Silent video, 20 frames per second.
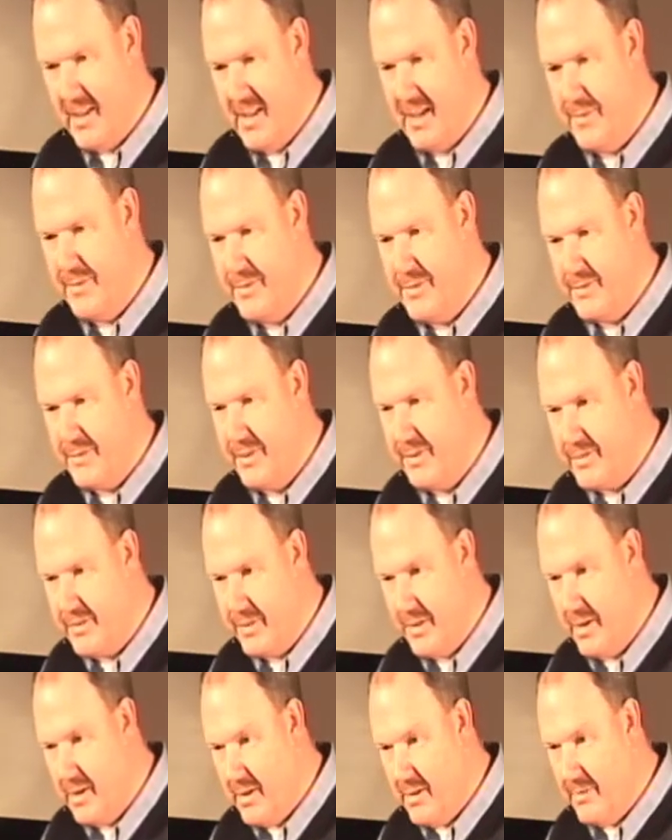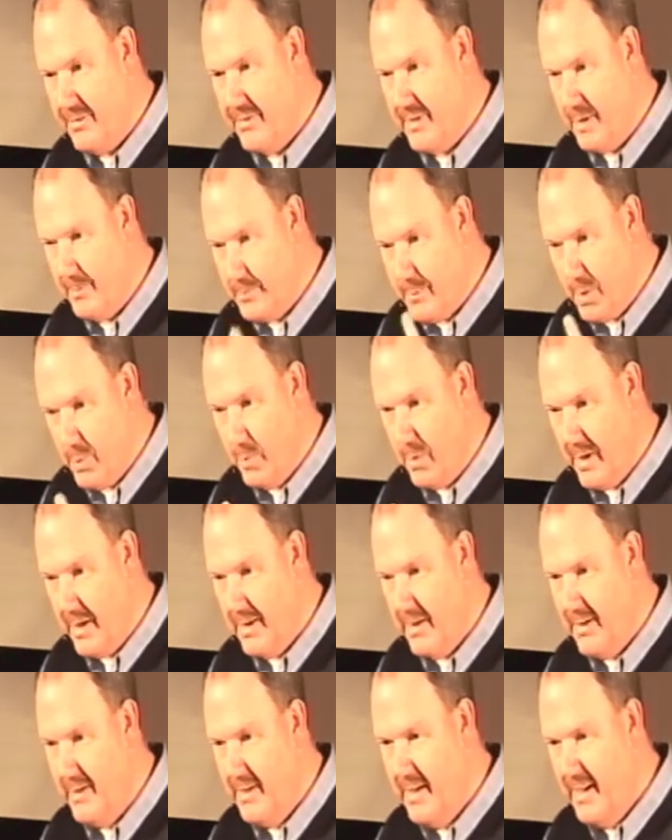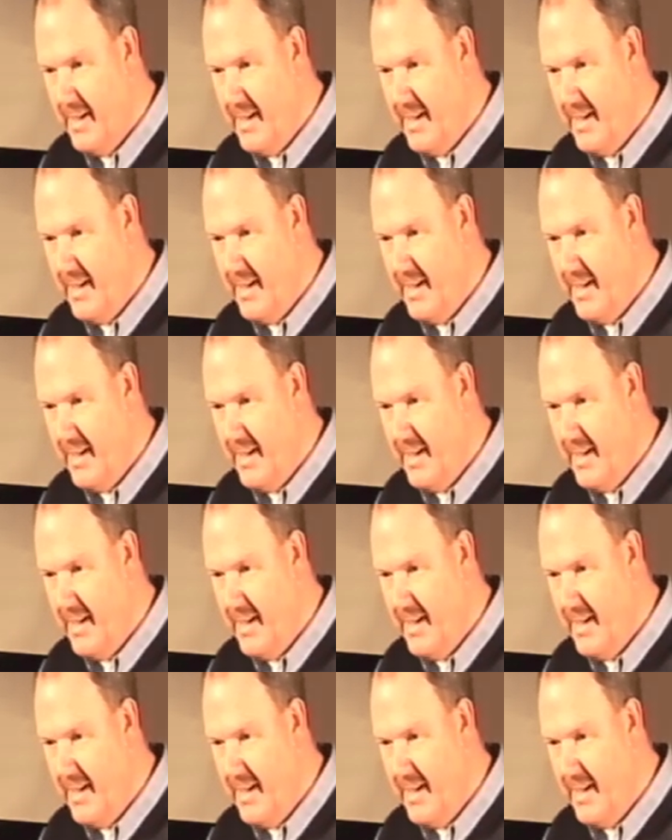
loves to serve, number one.